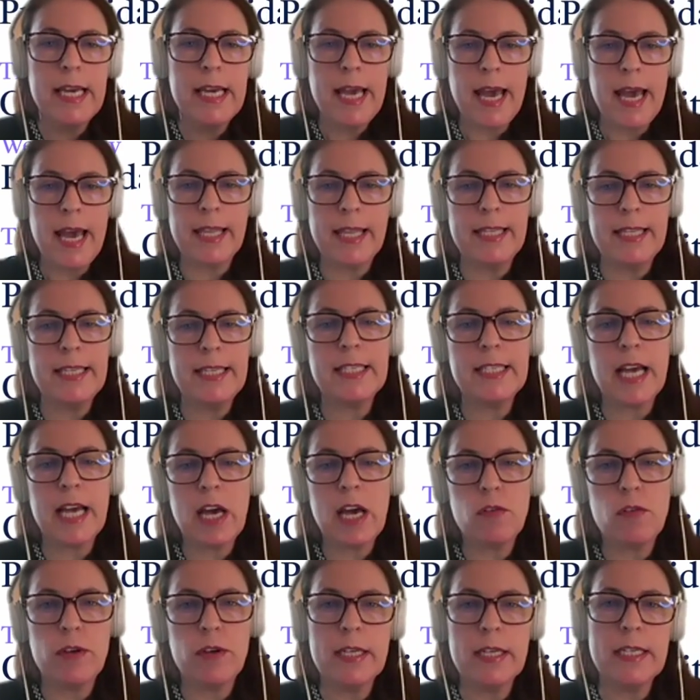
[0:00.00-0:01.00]
And these
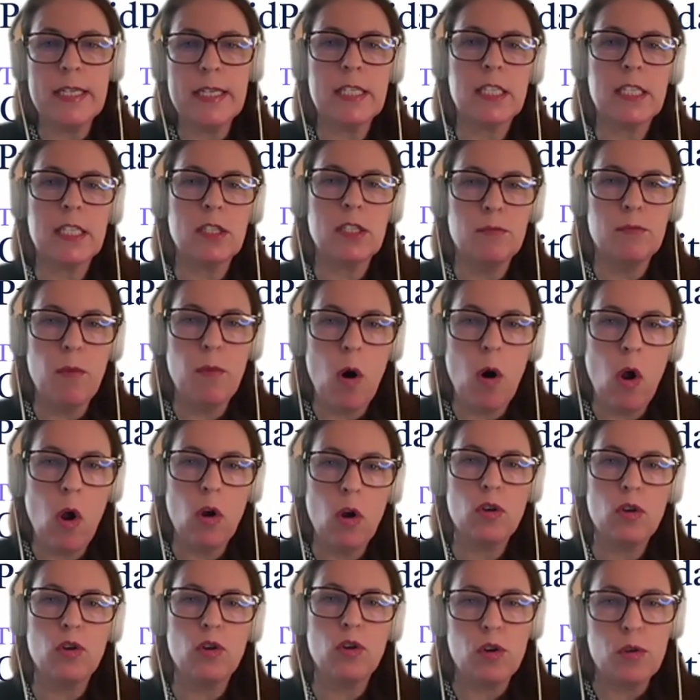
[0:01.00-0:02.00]
are really
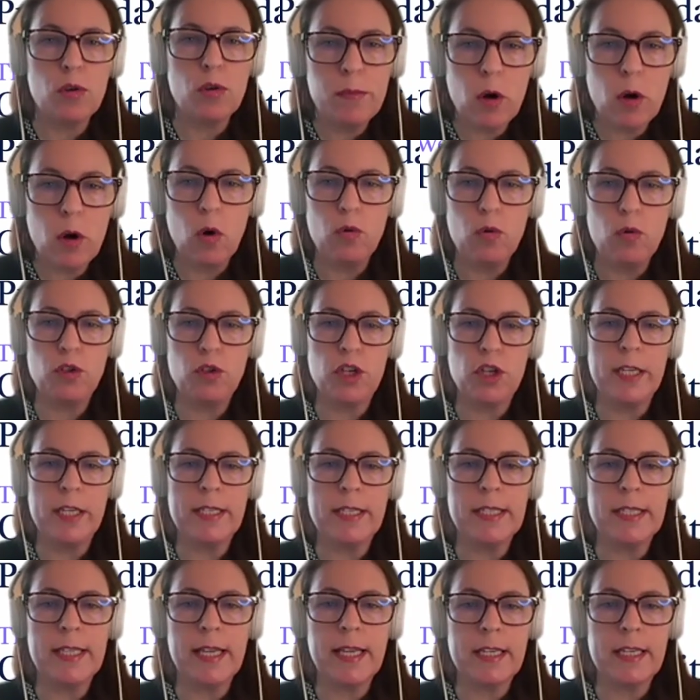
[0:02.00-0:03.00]
small group
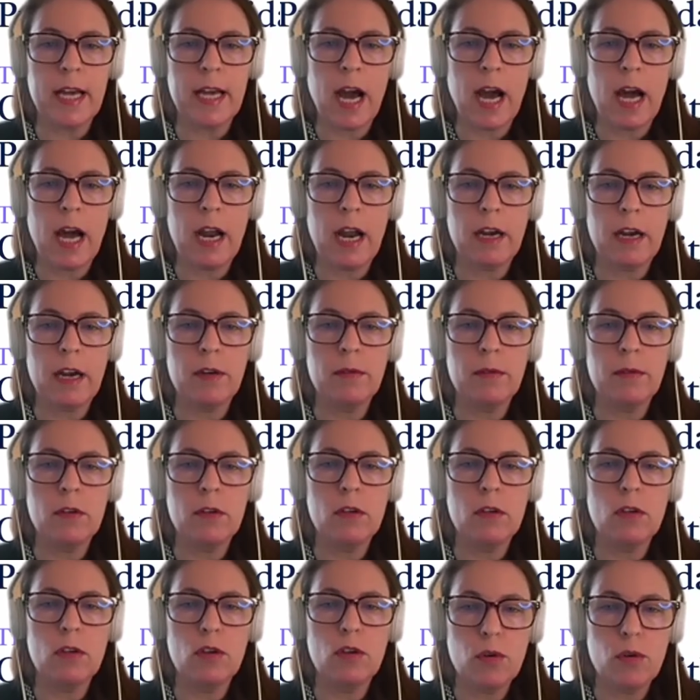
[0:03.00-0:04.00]
coaches that are
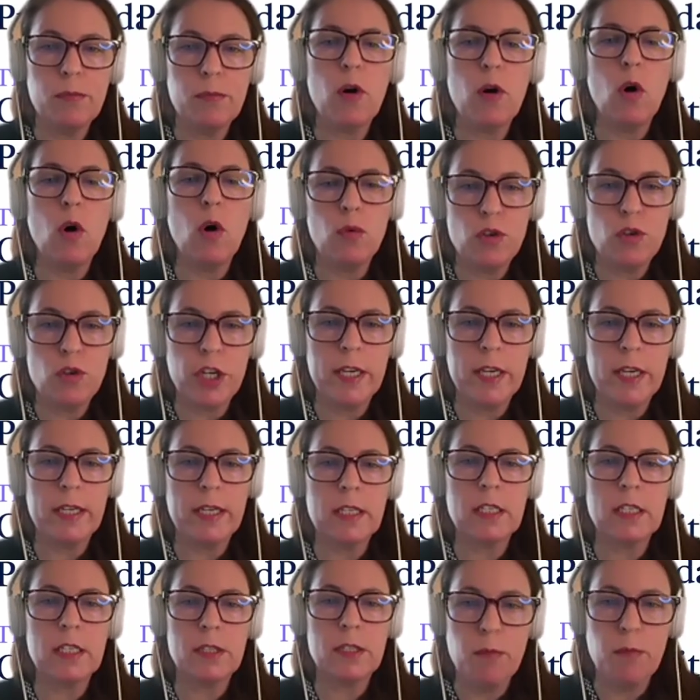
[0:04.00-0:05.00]
group coaching,
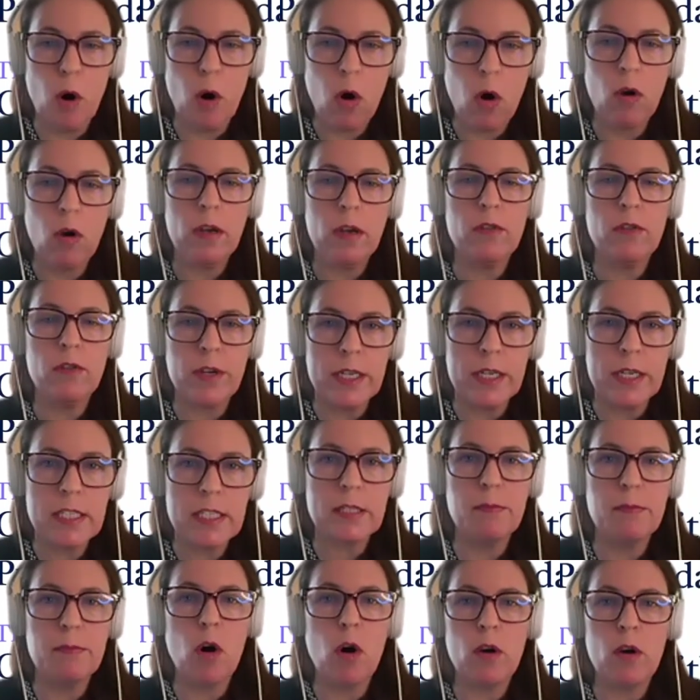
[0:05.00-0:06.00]
small, really
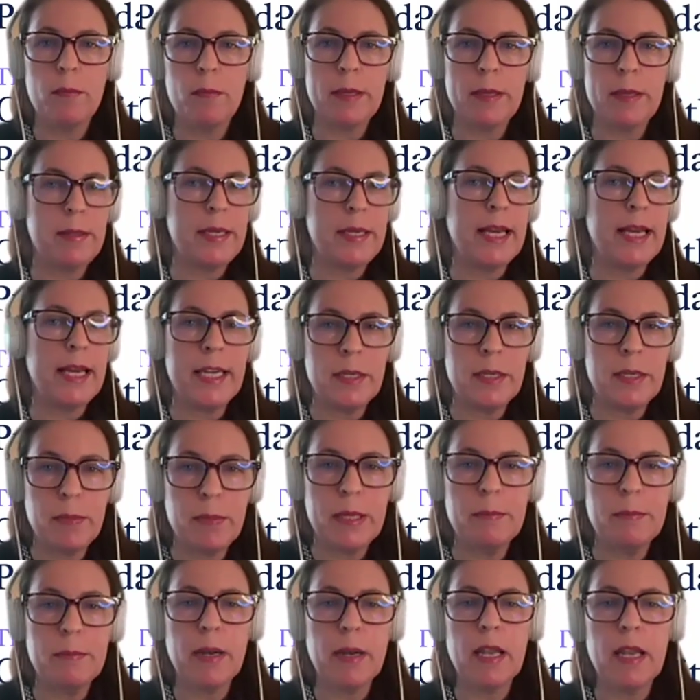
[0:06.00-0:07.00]
small, maybe 8
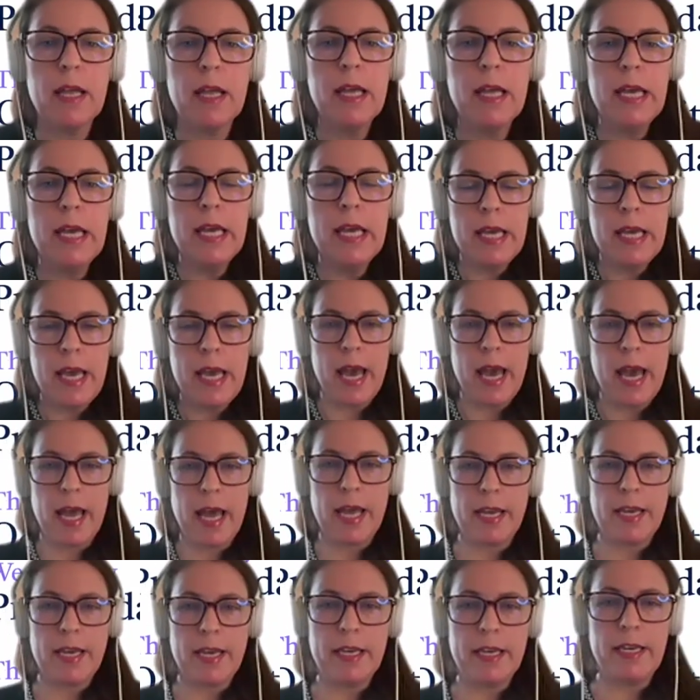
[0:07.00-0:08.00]
people.
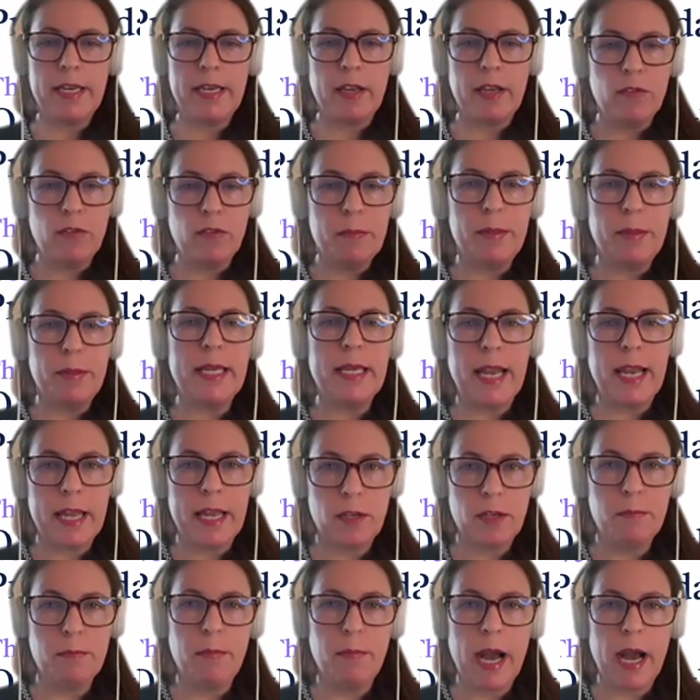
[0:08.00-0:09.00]
And they will be
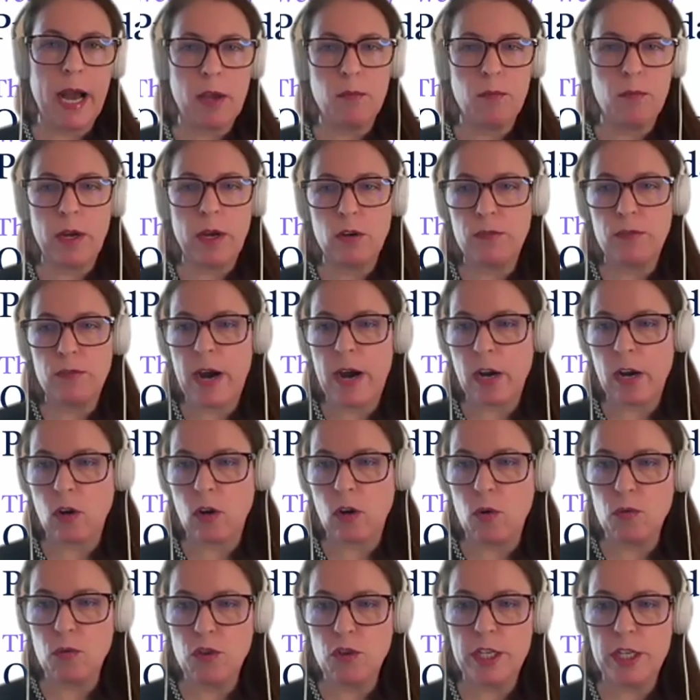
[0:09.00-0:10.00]
led by one of our
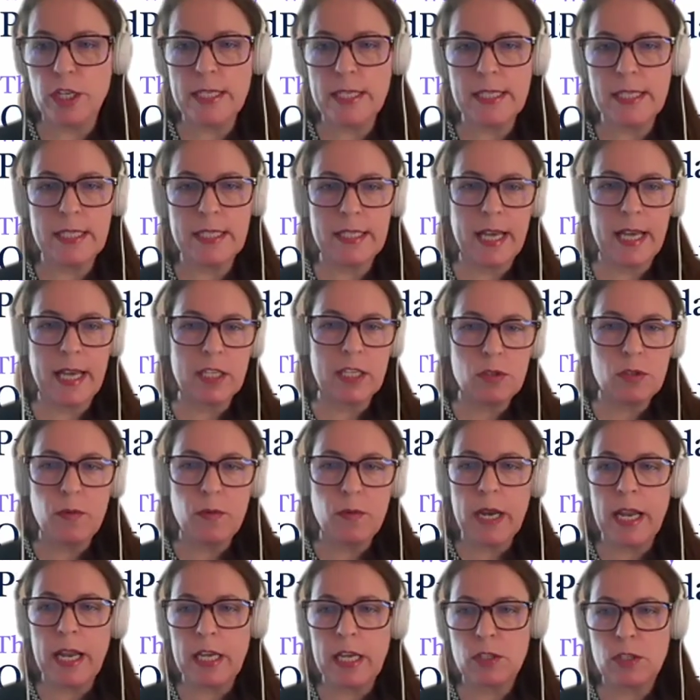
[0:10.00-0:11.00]
coaches, as
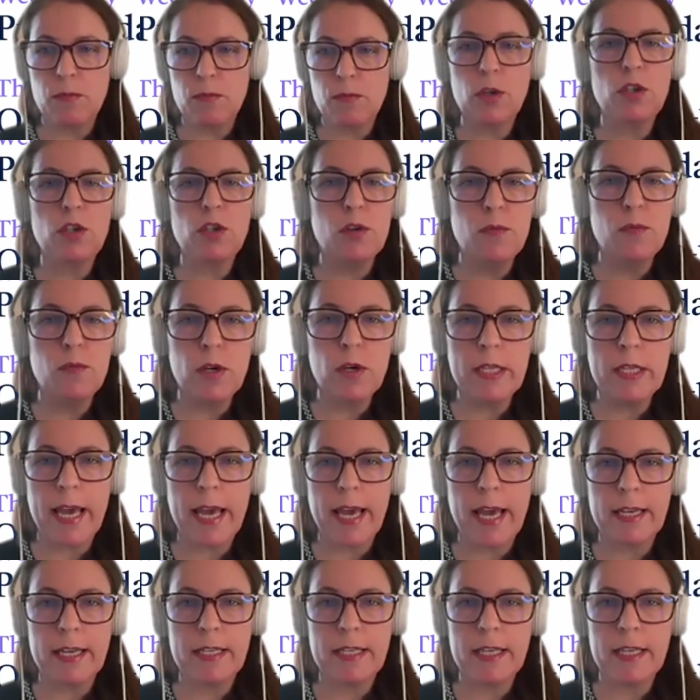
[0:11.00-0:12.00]
well as what you would
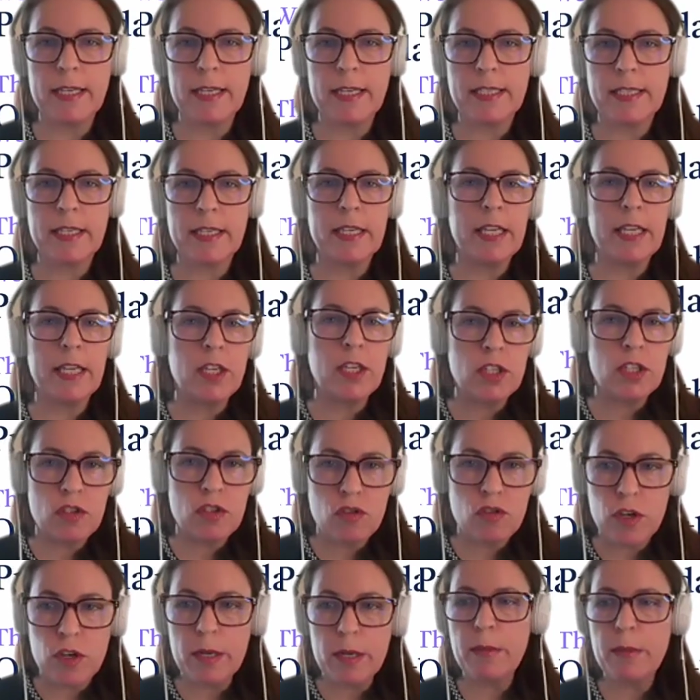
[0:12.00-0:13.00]
get is an
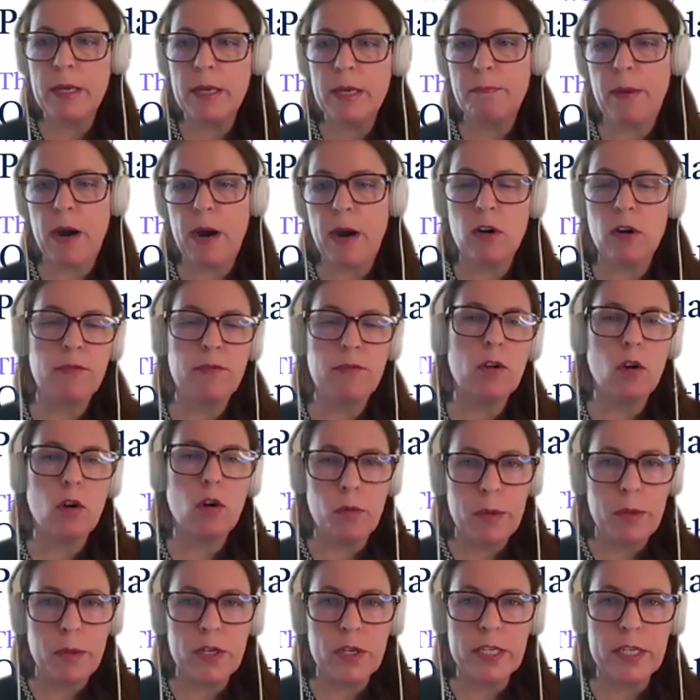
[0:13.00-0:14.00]
extremely powerful
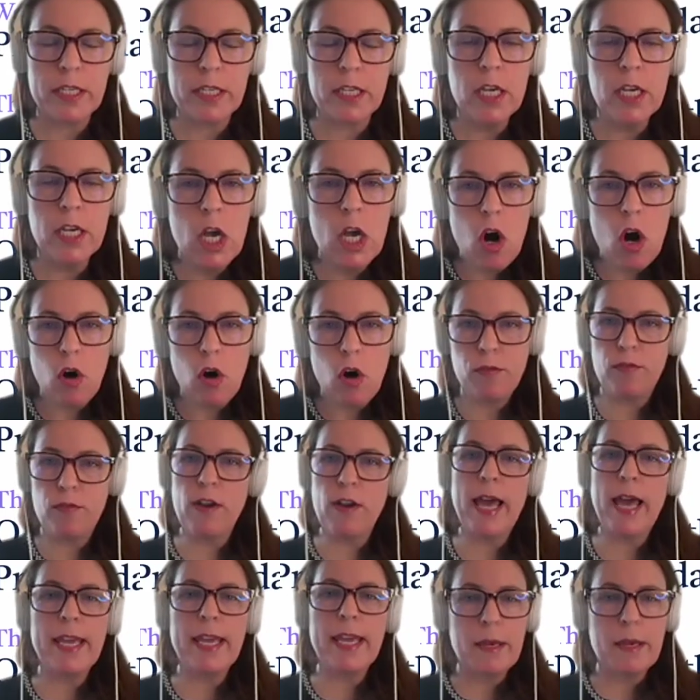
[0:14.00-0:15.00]
community of
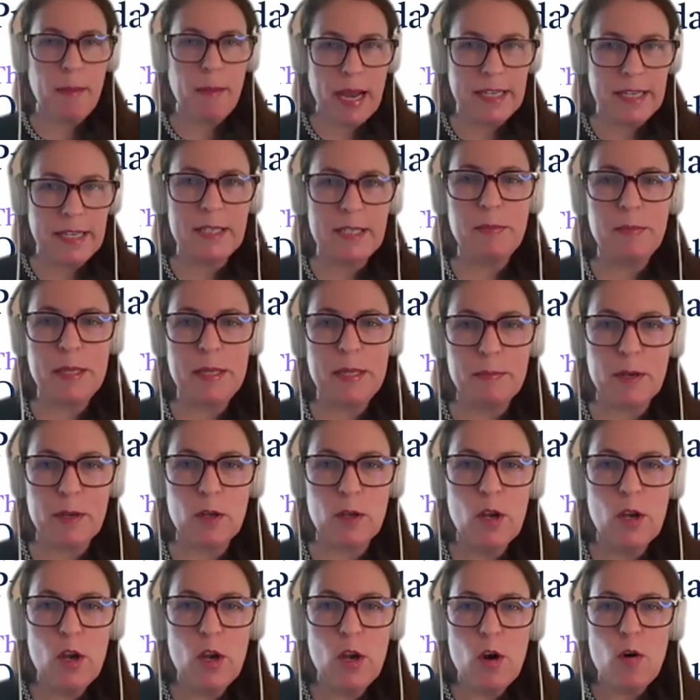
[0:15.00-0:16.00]
like-minded people
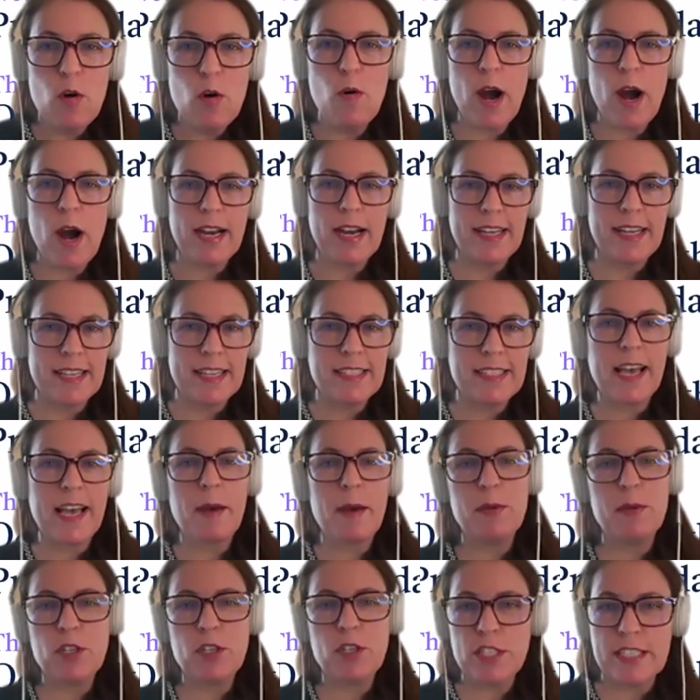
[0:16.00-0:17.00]
who are as
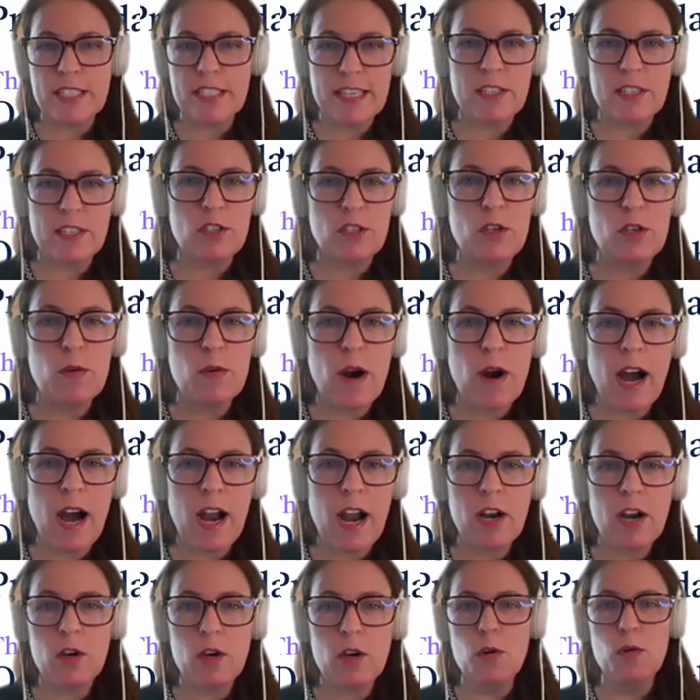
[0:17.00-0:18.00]
ambitious as you
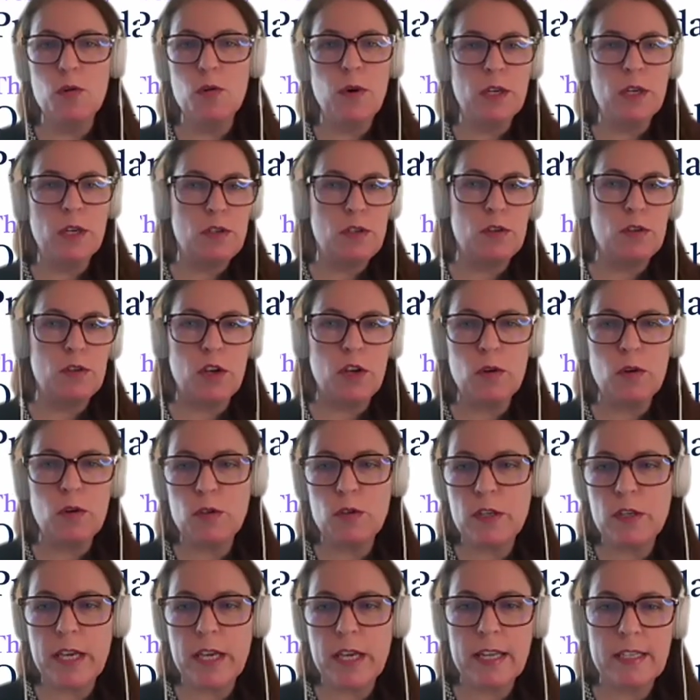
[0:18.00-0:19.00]
are, who want to grow
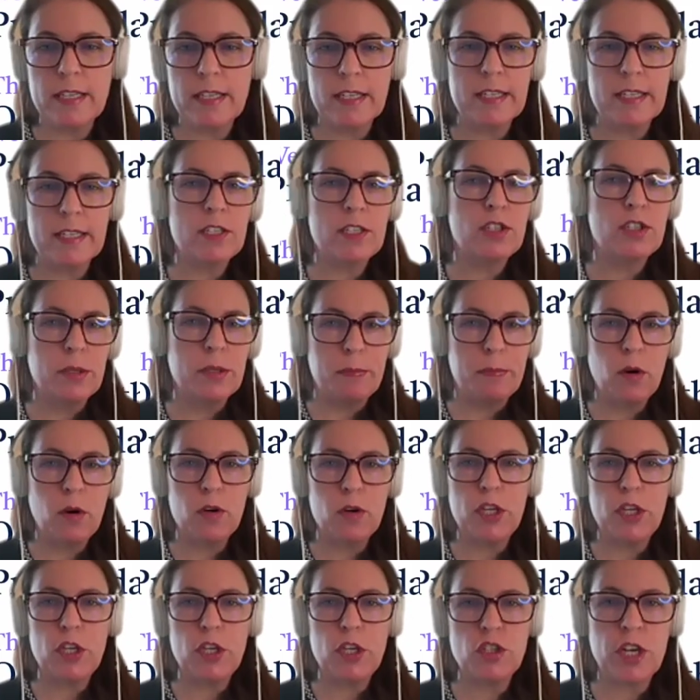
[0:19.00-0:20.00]
together,
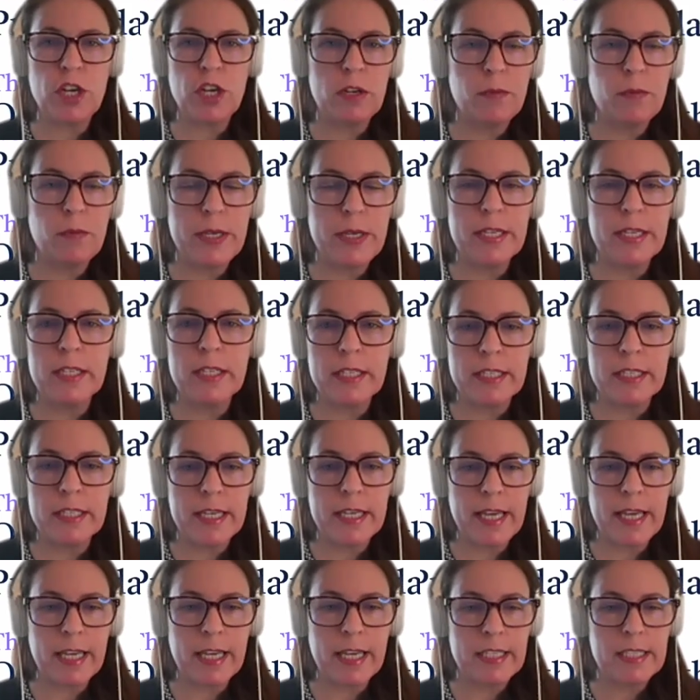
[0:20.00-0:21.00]
support each other with their
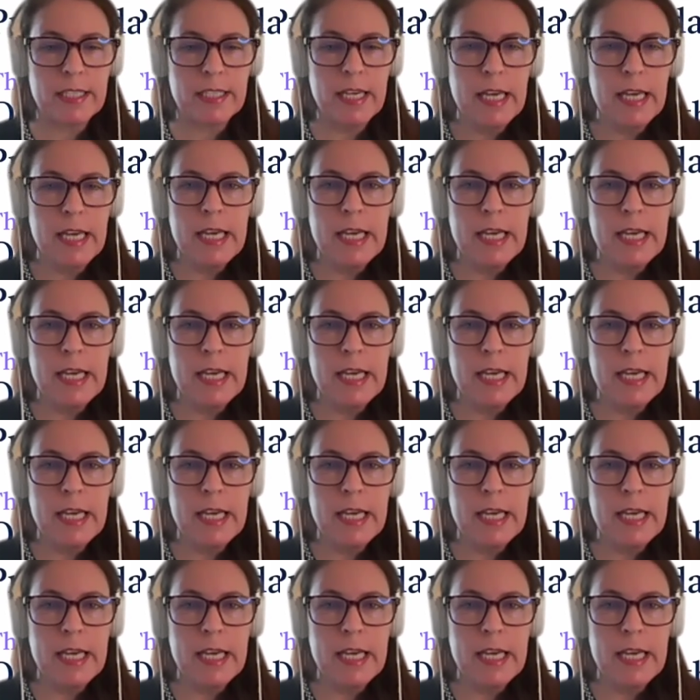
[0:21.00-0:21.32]
learnings.